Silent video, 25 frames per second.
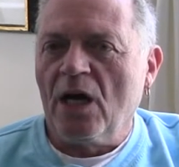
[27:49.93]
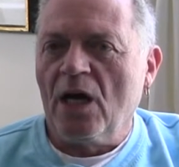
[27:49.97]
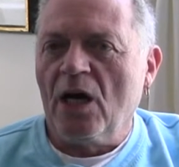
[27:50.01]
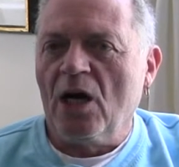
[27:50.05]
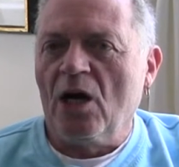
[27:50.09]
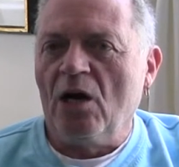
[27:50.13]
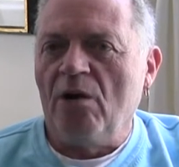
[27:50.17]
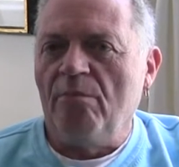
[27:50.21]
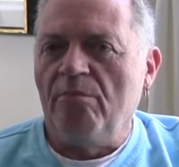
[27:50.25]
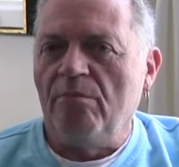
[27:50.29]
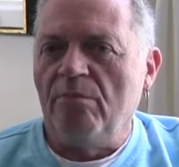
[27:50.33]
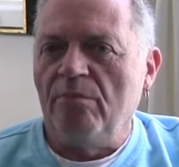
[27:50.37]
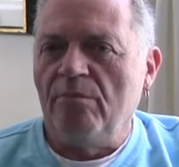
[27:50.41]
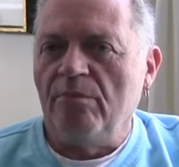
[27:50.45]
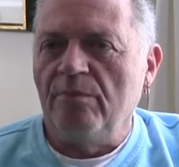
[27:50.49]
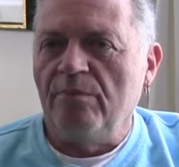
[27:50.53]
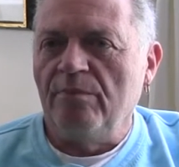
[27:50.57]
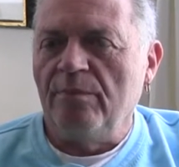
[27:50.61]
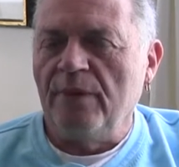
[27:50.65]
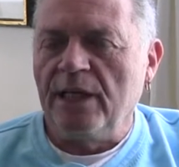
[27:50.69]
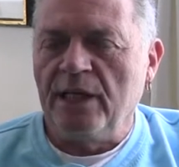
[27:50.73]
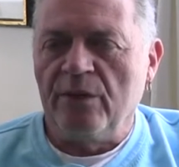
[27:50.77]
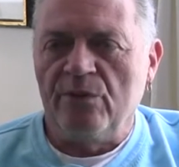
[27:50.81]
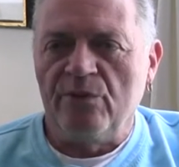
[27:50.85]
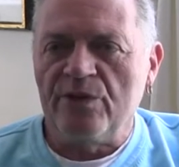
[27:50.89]
Um,
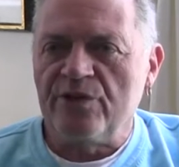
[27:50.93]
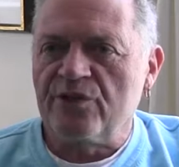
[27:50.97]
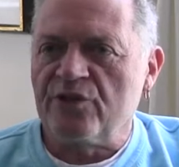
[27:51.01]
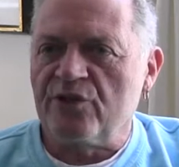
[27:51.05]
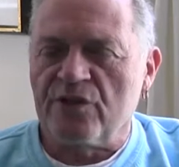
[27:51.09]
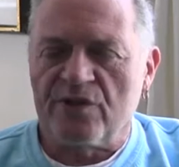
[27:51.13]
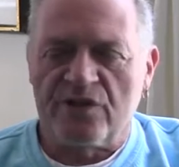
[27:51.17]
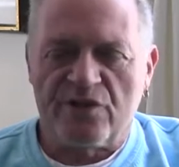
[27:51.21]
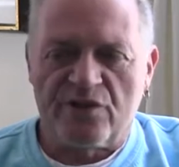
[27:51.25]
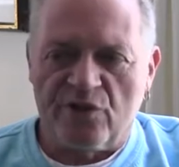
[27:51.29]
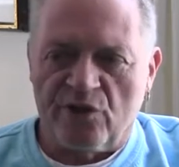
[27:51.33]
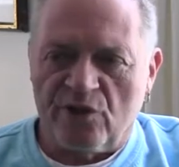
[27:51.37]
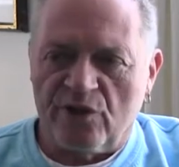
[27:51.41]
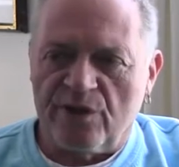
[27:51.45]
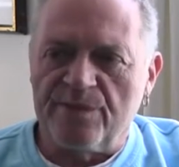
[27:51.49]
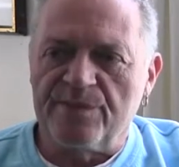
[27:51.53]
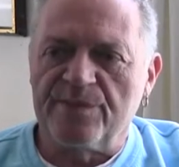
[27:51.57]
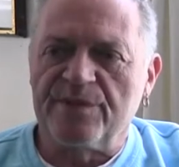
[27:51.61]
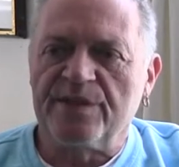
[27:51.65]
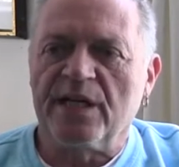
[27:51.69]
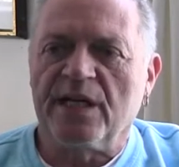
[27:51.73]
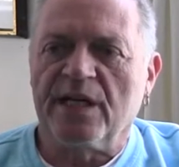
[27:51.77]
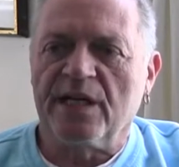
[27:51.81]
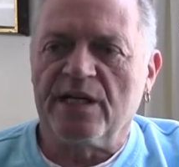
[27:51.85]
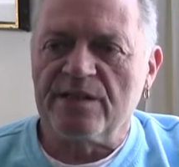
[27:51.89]
it was just
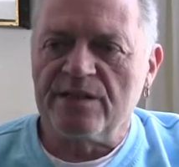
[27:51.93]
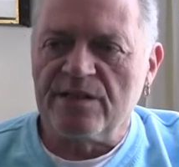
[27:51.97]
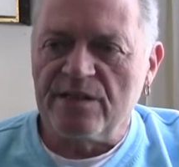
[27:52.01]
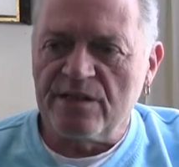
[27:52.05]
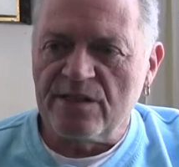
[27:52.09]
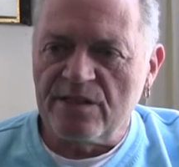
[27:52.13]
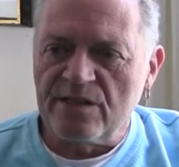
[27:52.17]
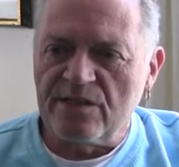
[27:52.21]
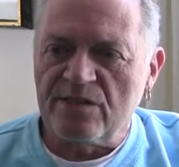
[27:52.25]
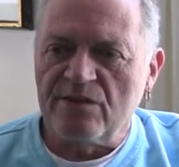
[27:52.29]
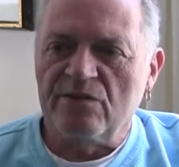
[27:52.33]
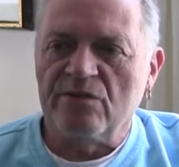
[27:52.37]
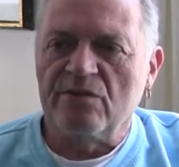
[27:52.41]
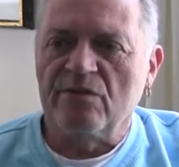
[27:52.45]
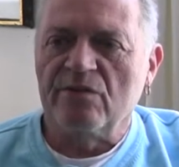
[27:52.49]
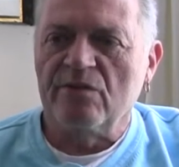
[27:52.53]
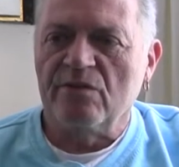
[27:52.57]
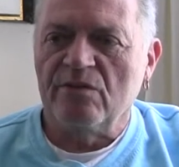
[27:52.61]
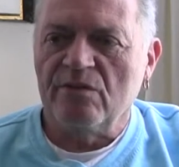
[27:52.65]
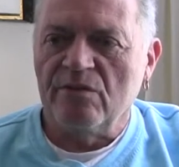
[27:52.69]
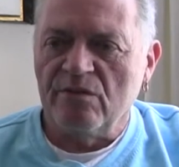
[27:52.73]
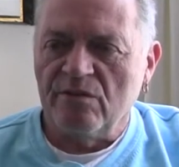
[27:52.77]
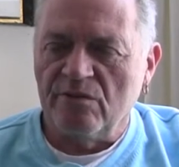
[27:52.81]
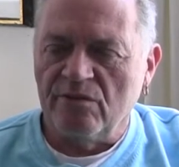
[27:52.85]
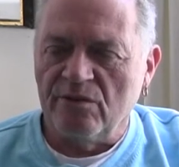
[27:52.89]
circumstances.
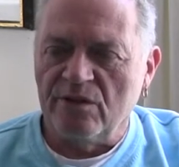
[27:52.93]
Okay.